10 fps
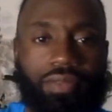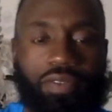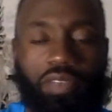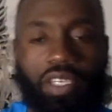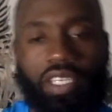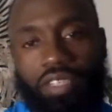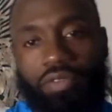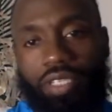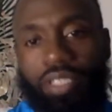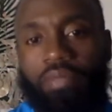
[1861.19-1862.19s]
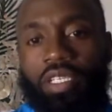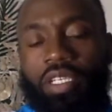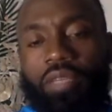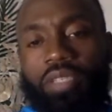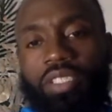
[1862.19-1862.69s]
Think, is it really me? Let
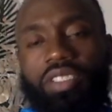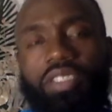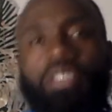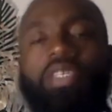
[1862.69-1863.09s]
me just sit there